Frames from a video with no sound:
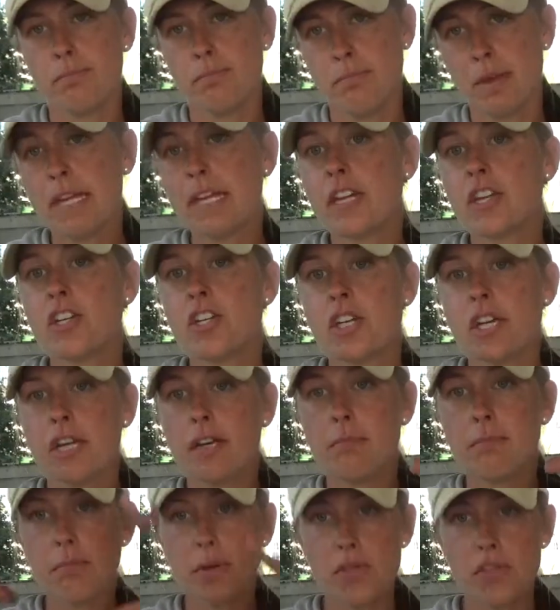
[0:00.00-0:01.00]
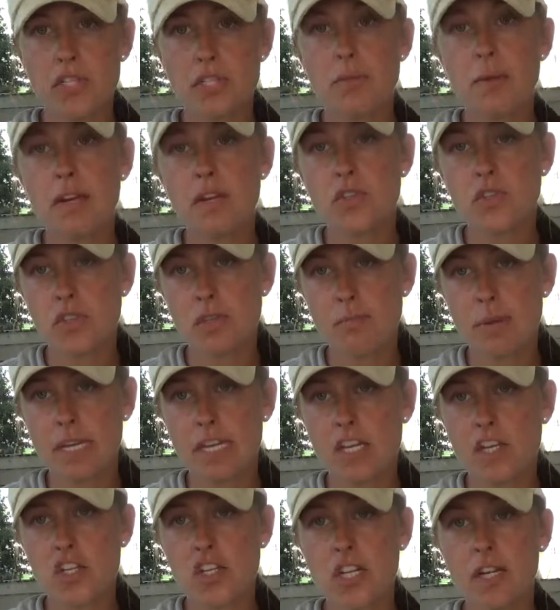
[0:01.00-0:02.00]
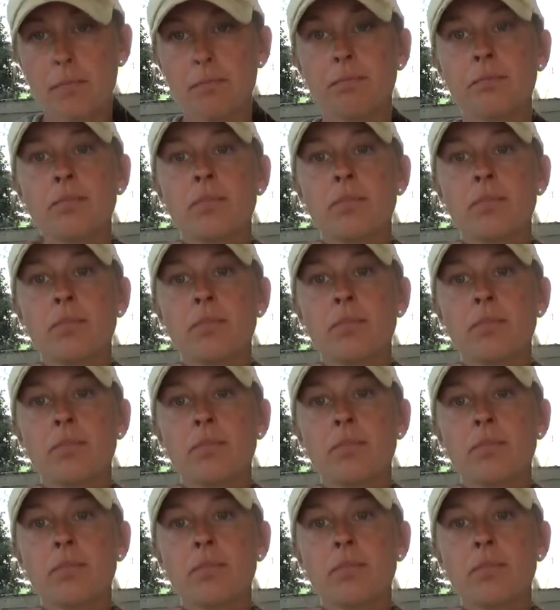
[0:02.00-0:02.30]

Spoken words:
baking sheet, put the tomatoes on the baking sheet,